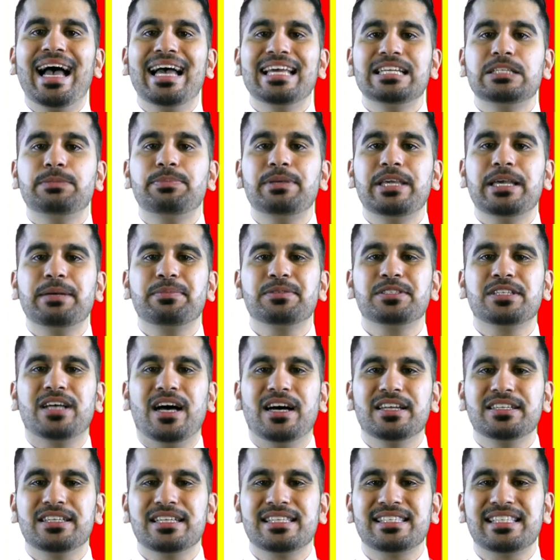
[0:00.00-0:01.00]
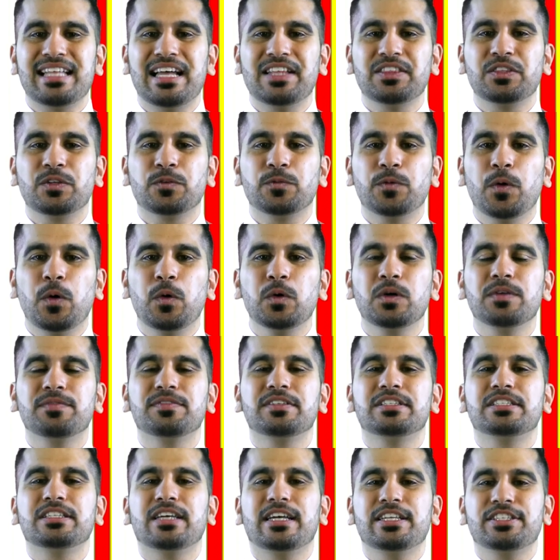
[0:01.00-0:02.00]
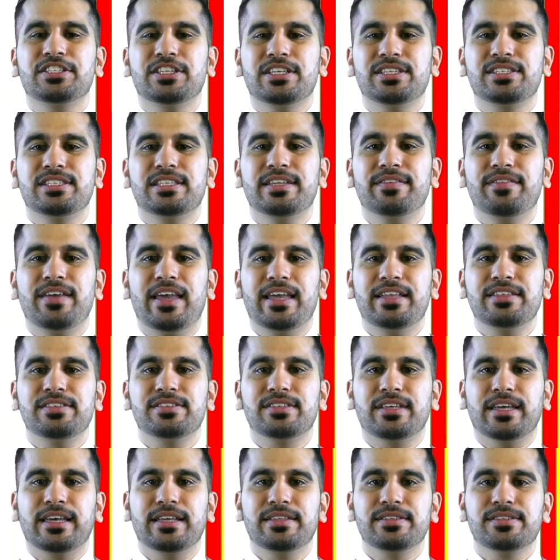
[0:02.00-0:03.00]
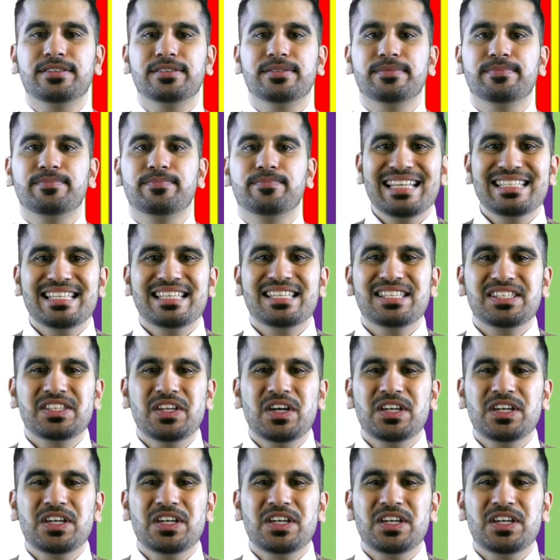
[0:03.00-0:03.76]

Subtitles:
and be able to understand the role of the digestive enzymes. As a